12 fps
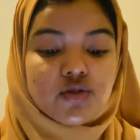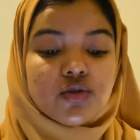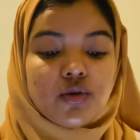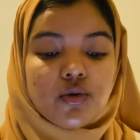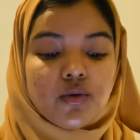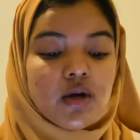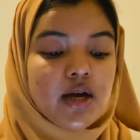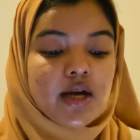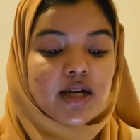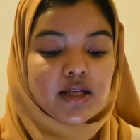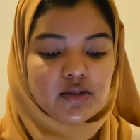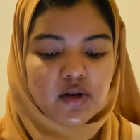So
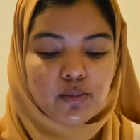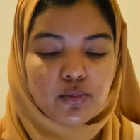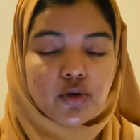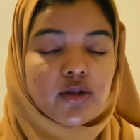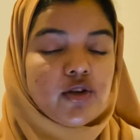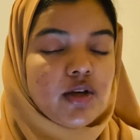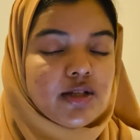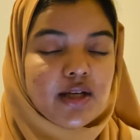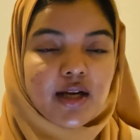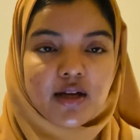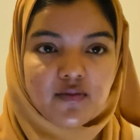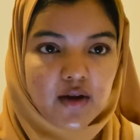it's very important that you can
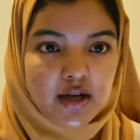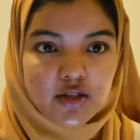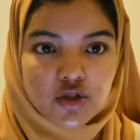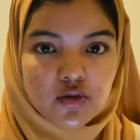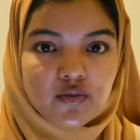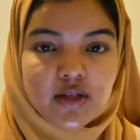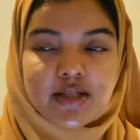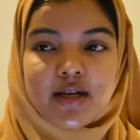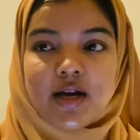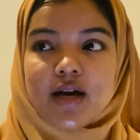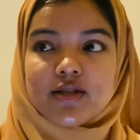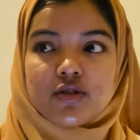take advantage of this and
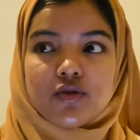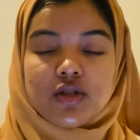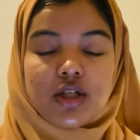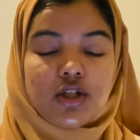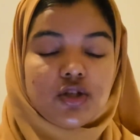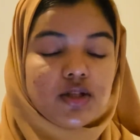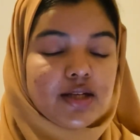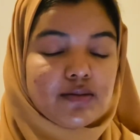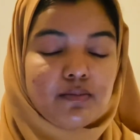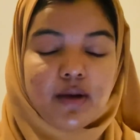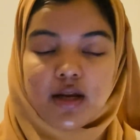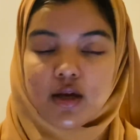ask your teachers as
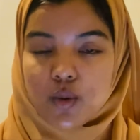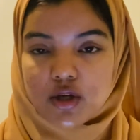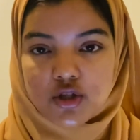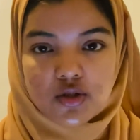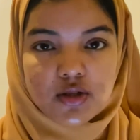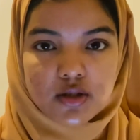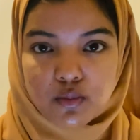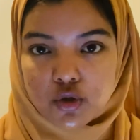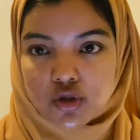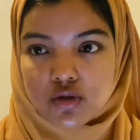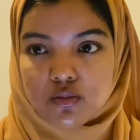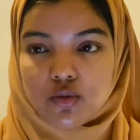many questions as
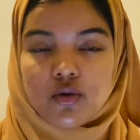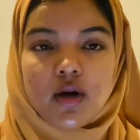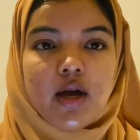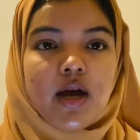possible,